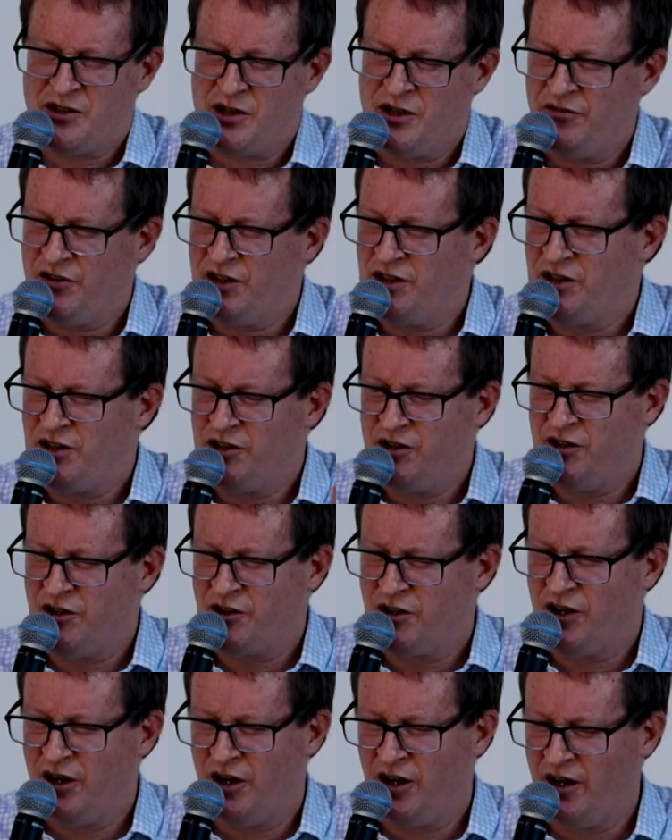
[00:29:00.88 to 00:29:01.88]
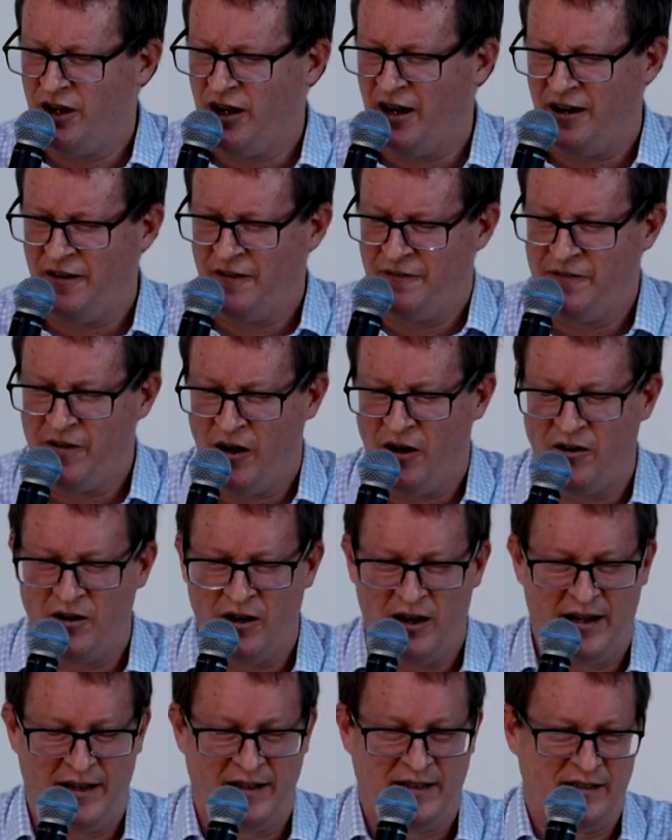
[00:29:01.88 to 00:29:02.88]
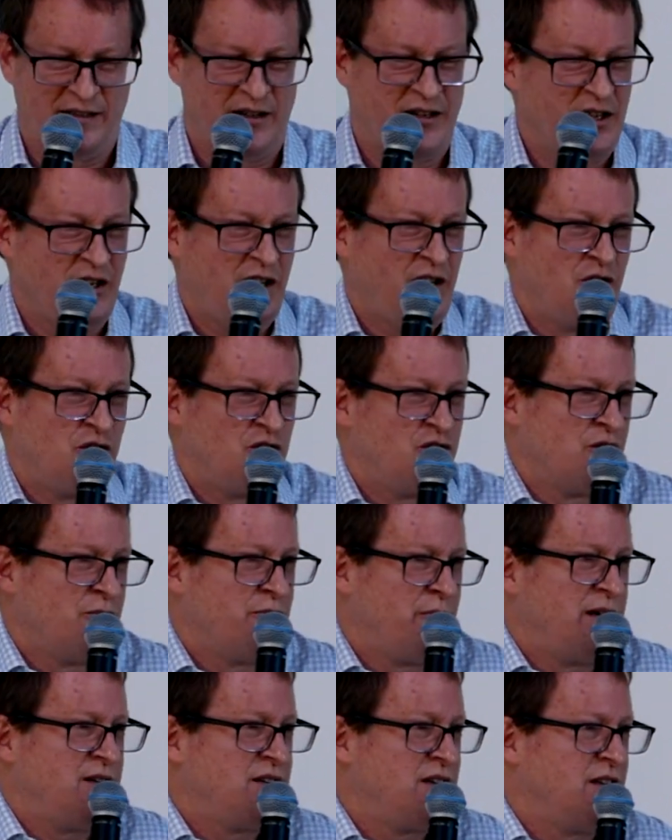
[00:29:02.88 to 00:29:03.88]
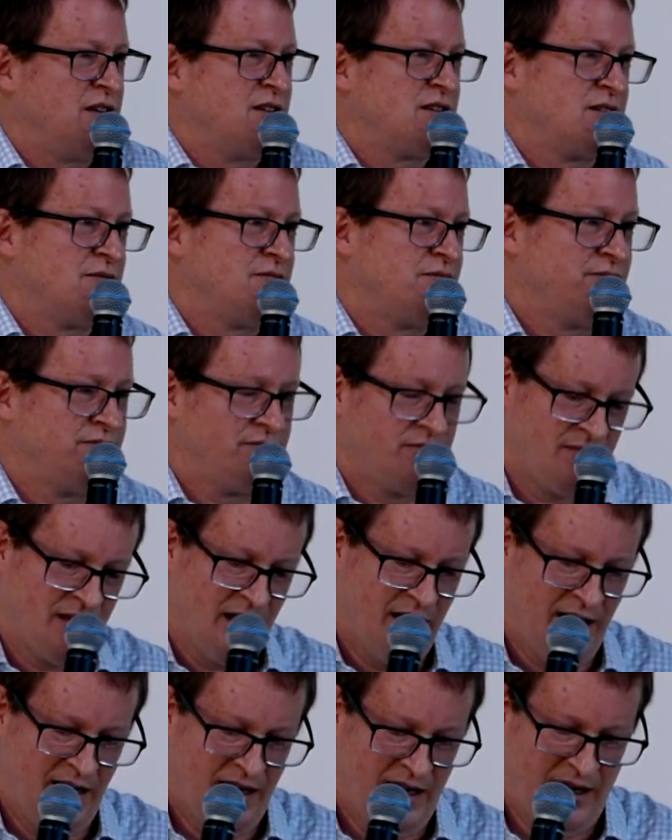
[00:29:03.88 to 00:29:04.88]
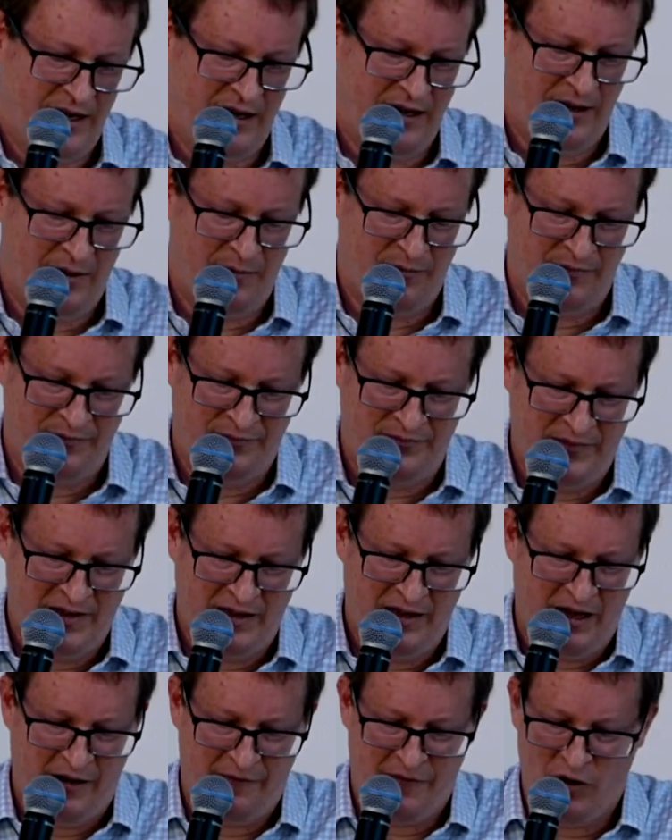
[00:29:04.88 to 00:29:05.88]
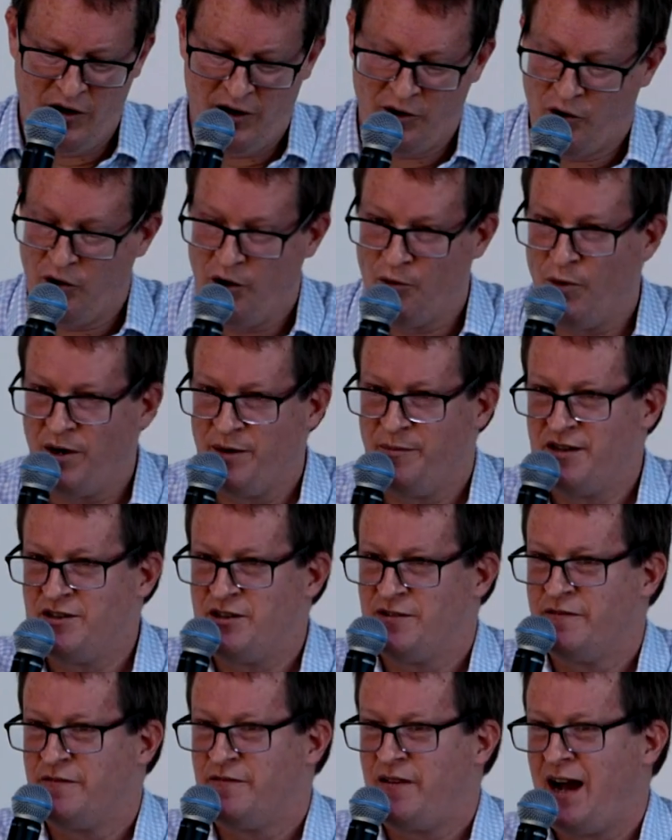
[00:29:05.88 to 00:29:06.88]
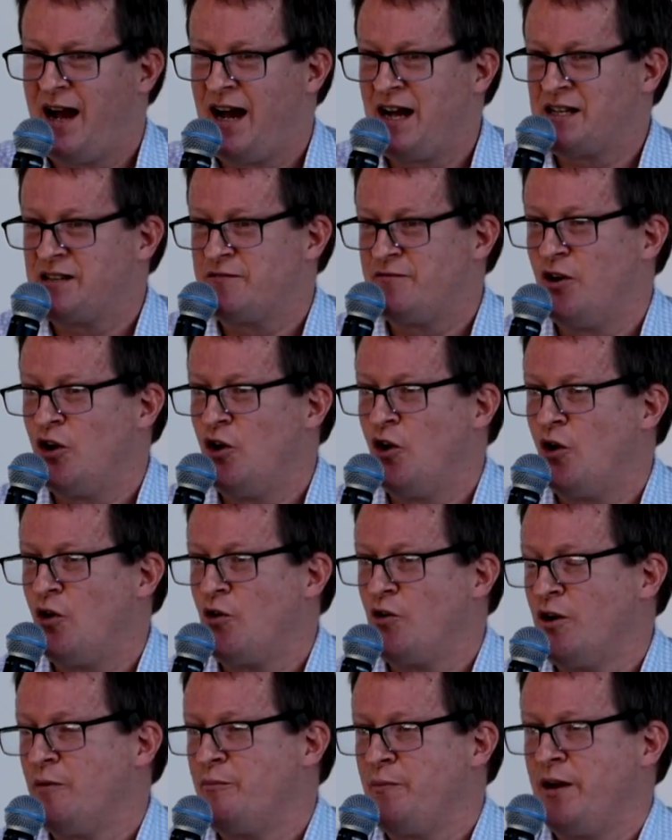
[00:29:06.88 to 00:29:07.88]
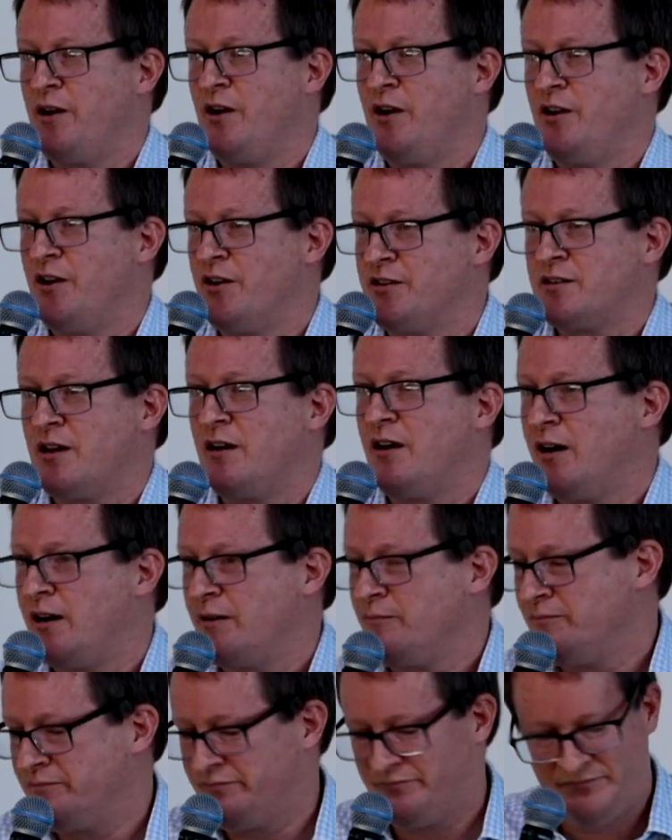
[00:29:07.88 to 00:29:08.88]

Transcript: over a year ago, I felt like, because I didn't kind of jump into this, um, I felt like God wanted me to fast for a longer period of time.